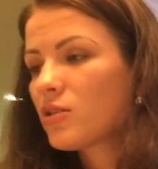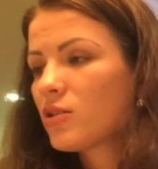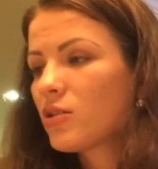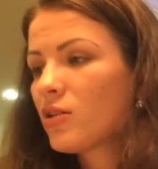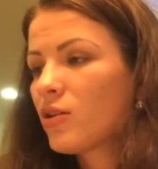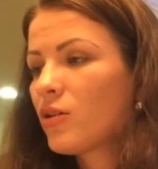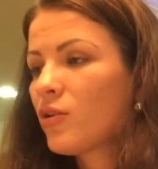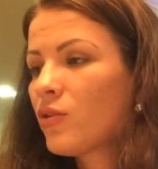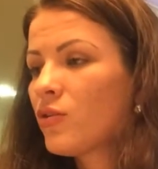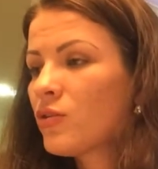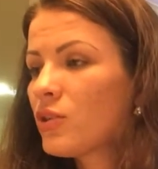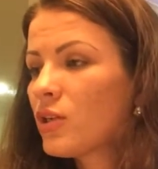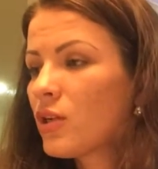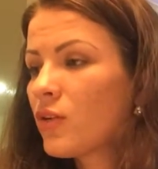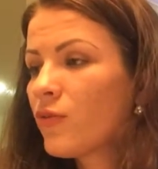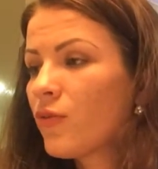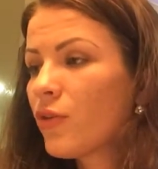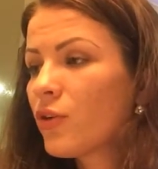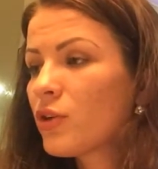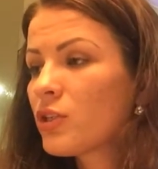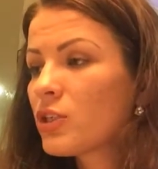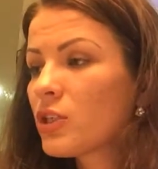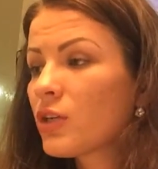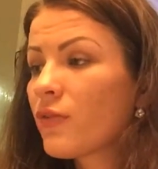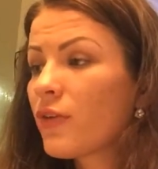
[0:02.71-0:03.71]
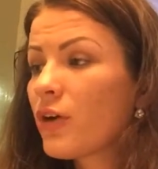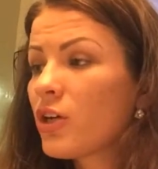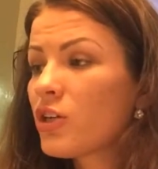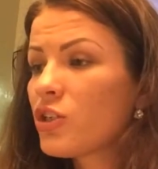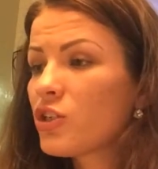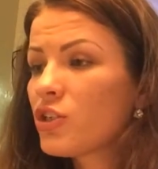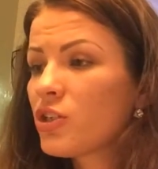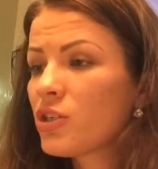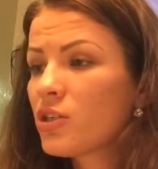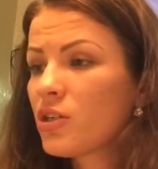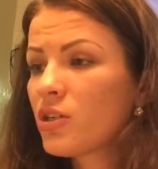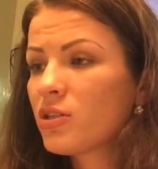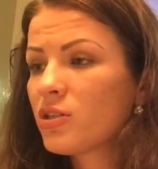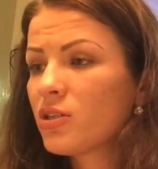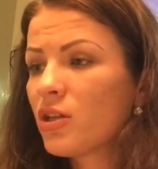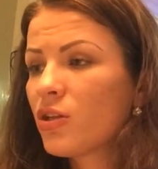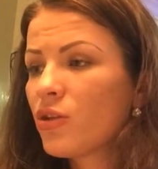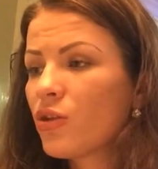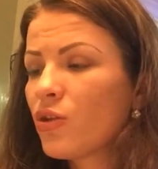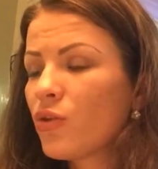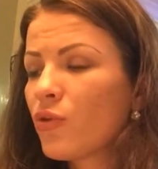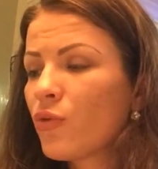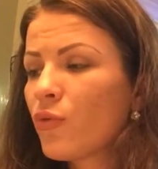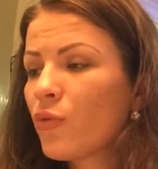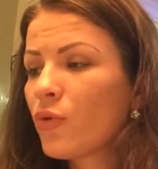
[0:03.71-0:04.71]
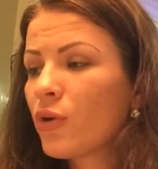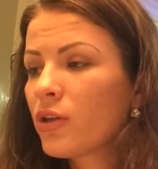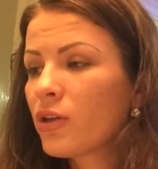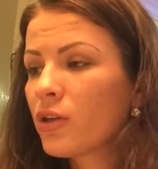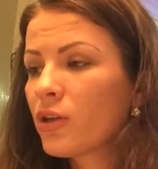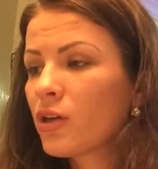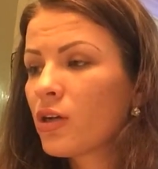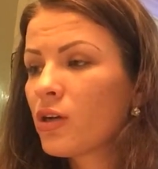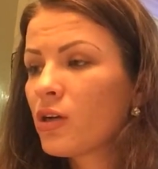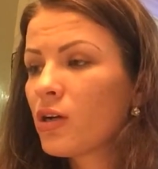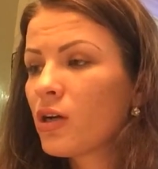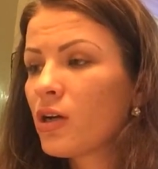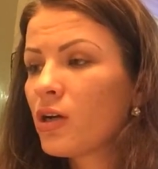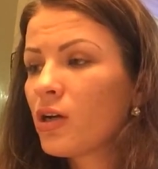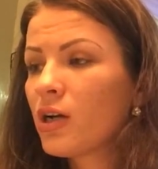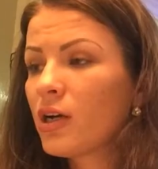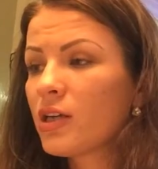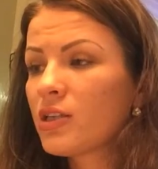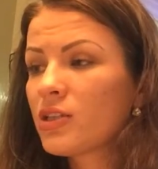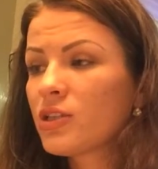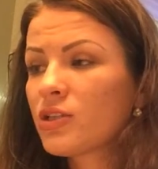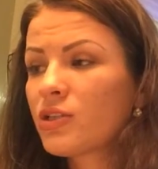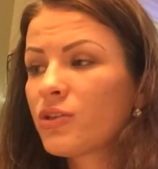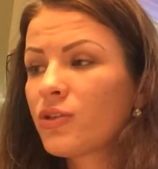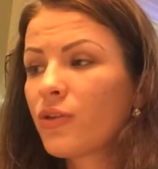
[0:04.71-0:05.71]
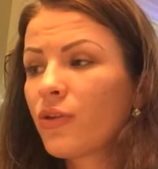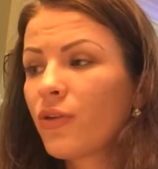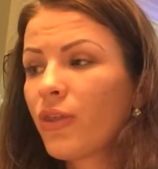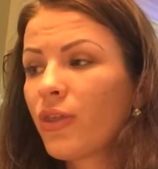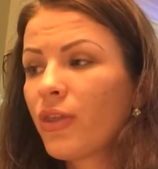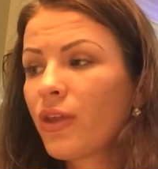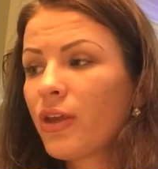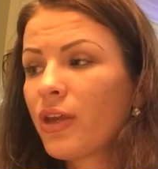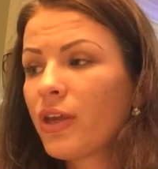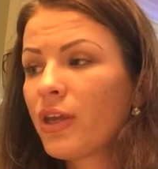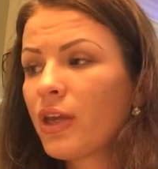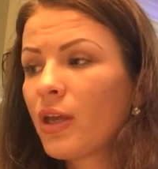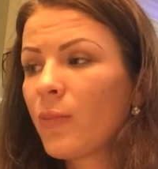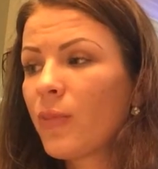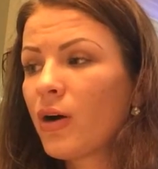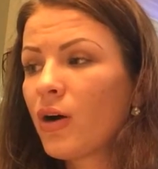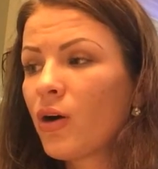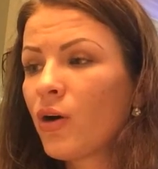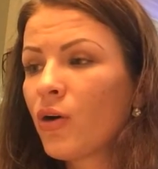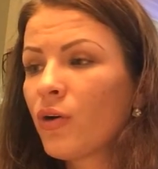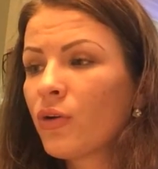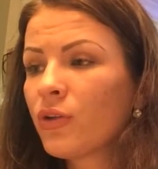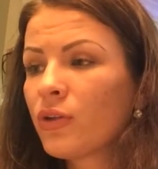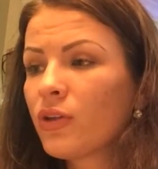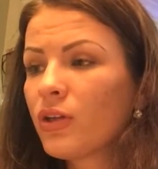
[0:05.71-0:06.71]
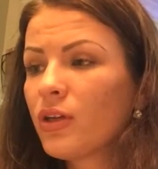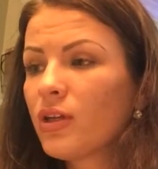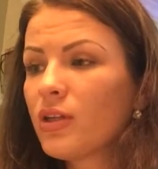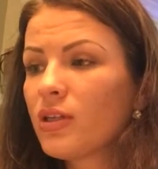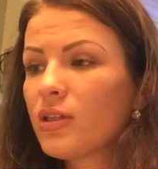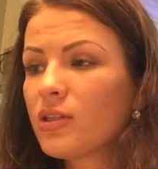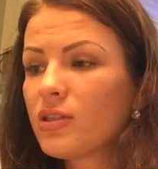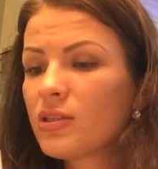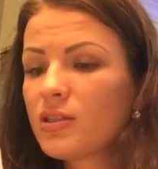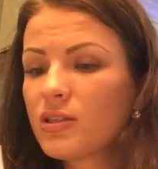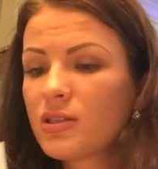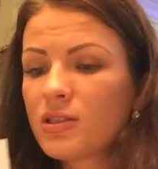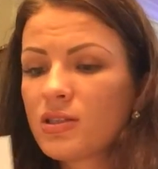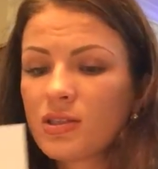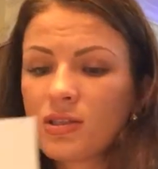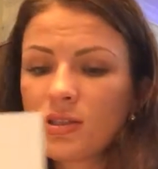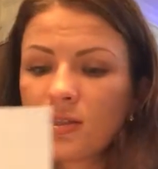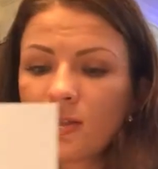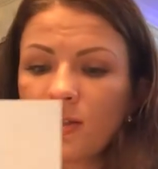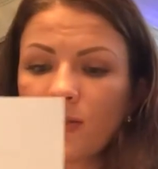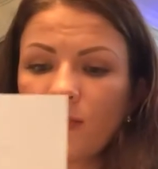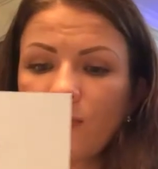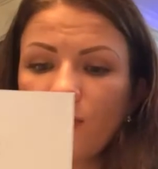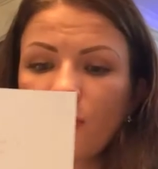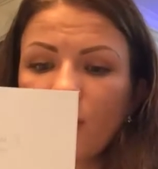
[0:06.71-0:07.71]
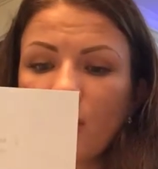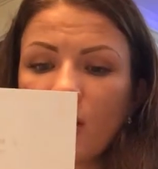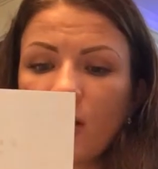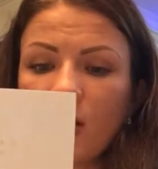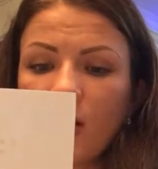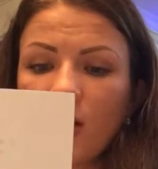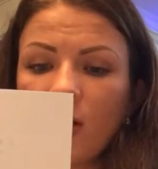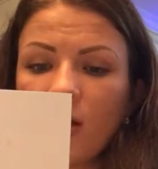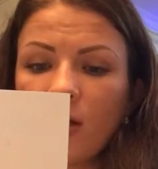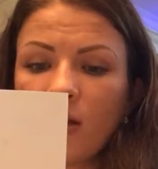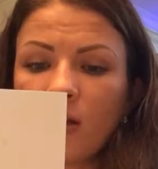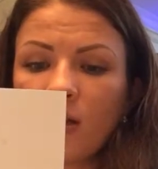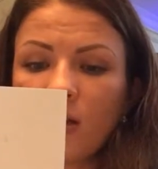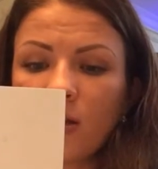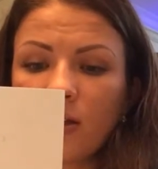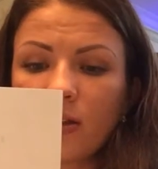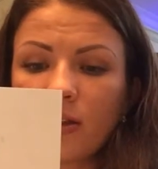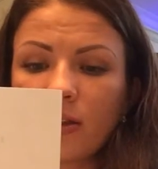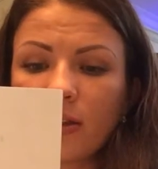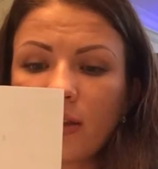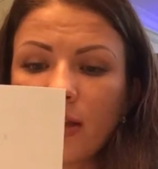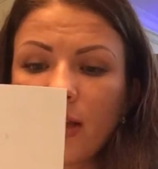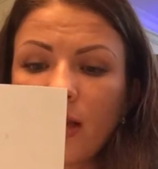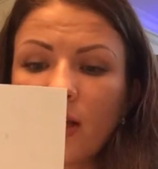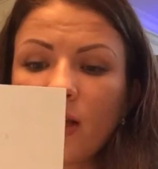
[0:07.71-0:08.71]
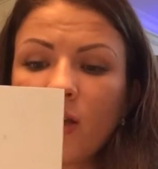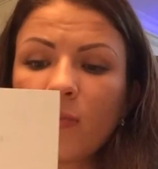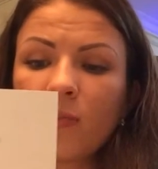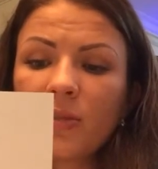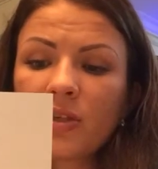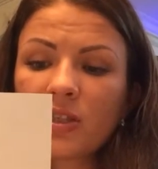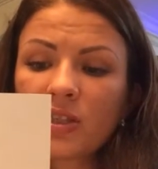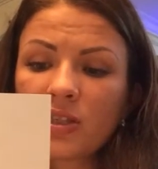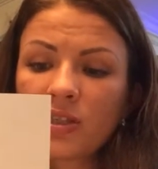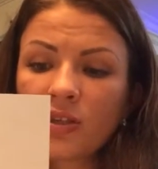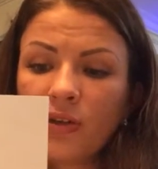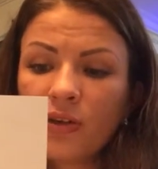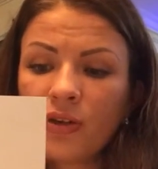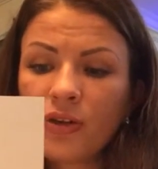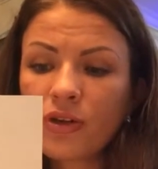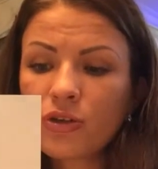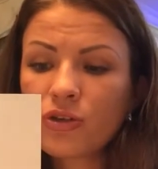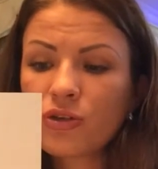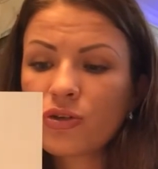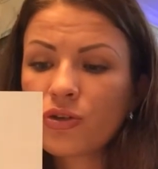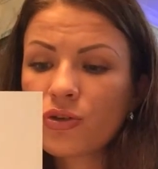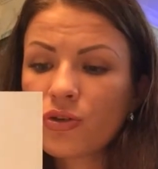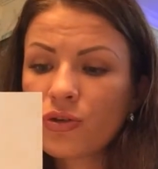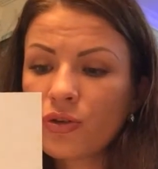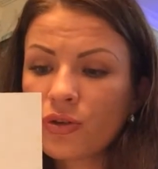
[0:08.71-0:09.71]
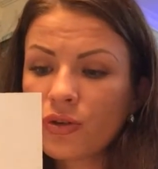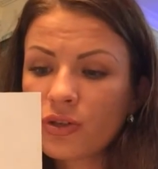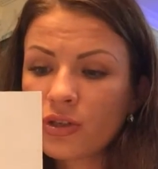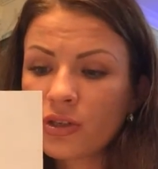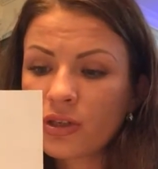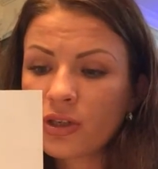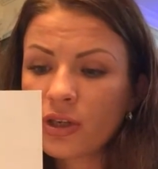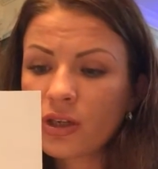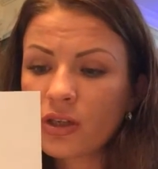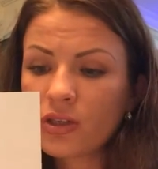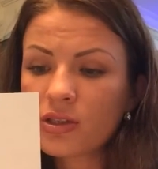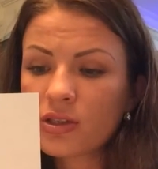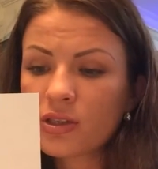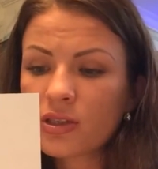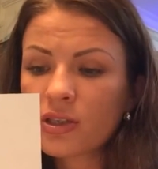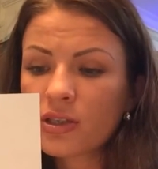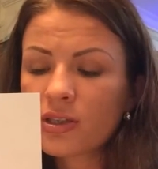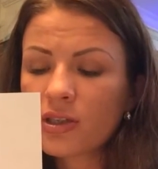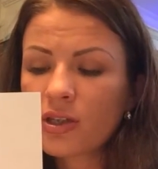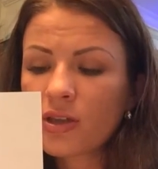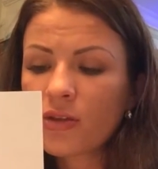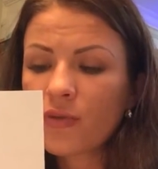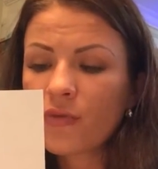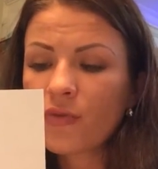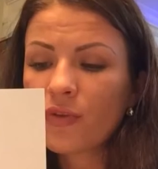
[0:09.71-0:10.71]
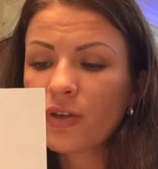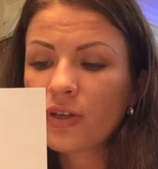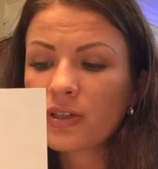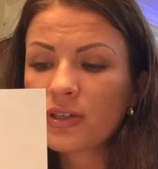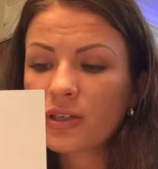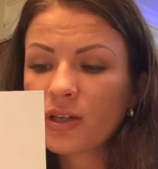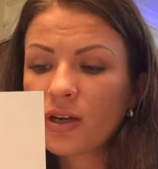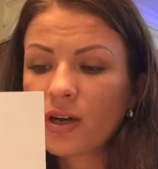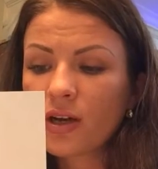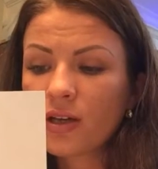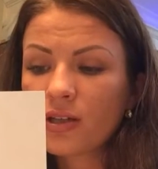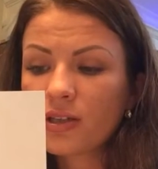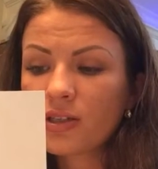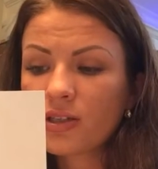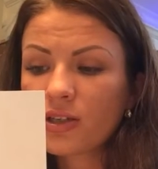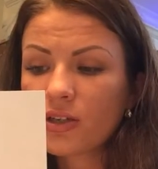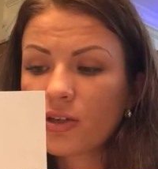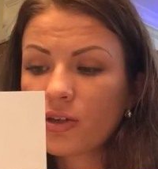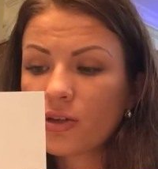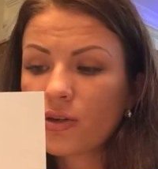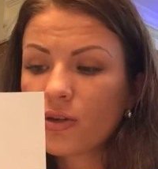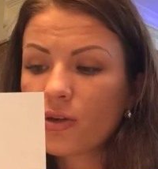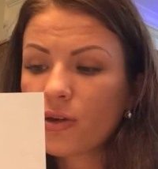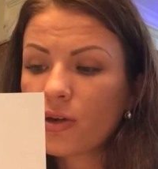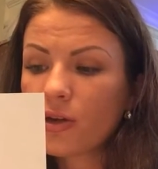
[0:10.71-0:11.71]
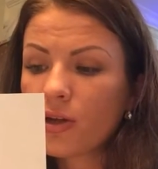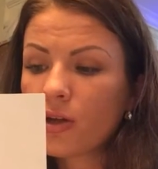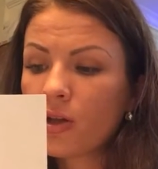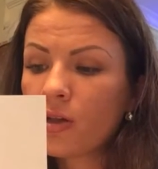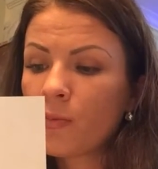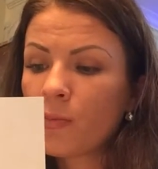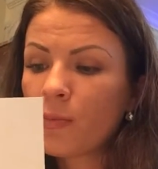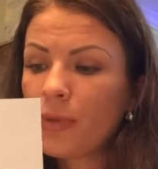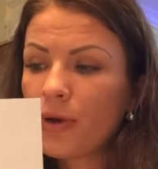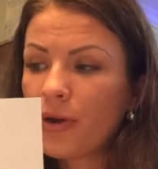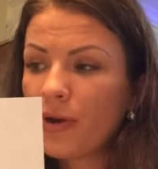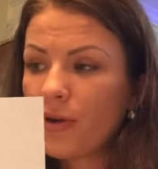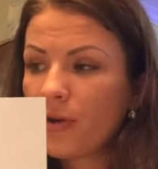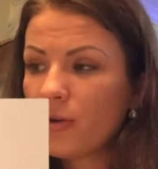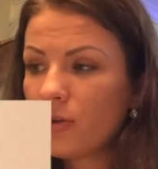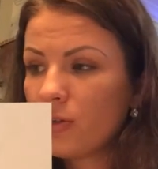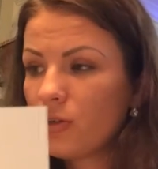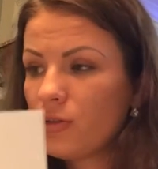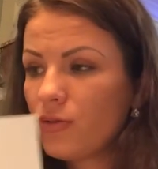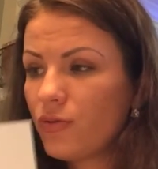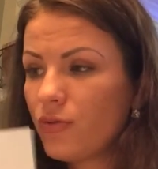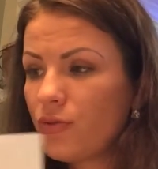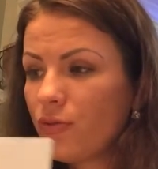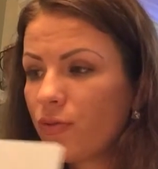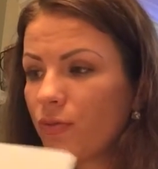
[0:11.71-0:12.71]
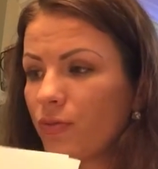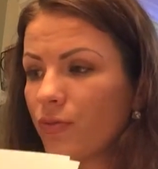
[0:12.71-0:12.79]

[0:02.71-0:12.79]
So the first question that you want us to think about is telling misleading truths consistent with Kant's categorical imperative.